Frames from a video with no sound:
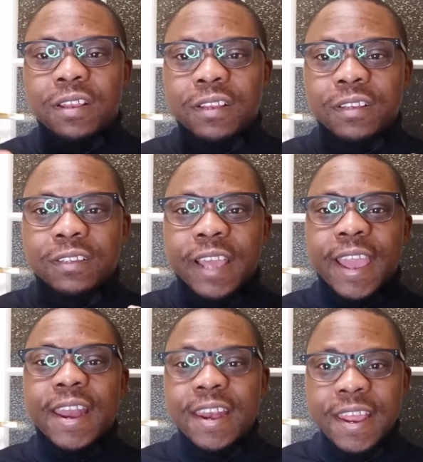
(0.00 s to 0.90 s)

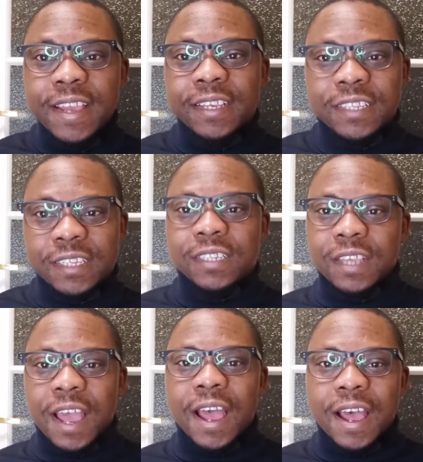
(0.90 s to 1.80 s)
the
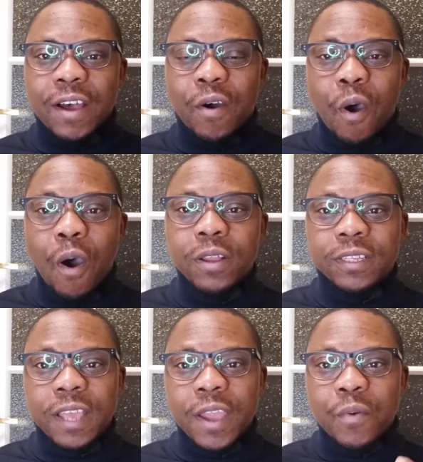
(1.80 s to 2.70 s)
links or
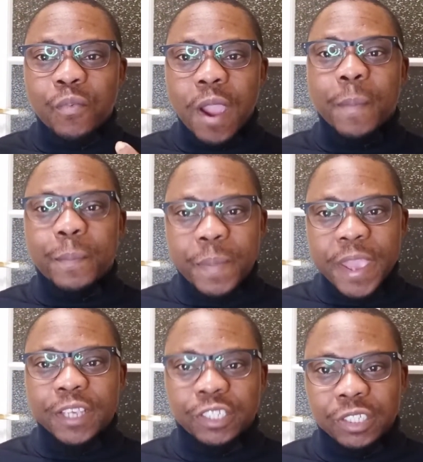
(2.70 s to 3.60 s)
the web
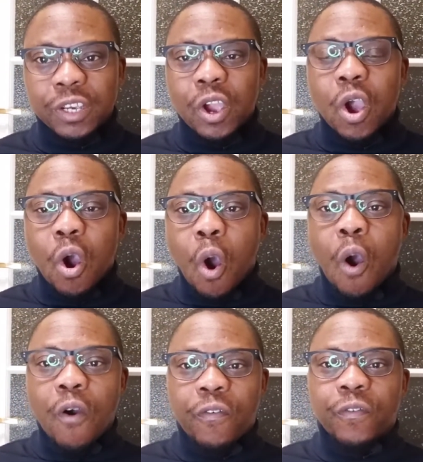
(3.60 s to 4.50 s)
page
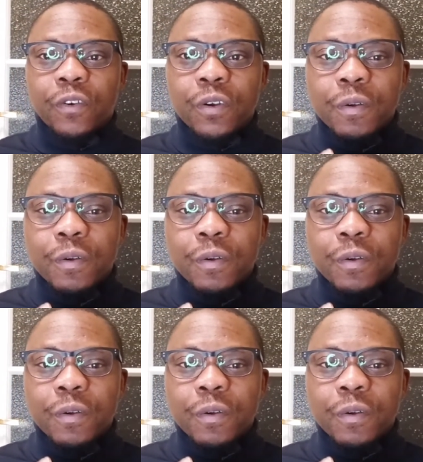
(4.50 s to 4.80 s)
of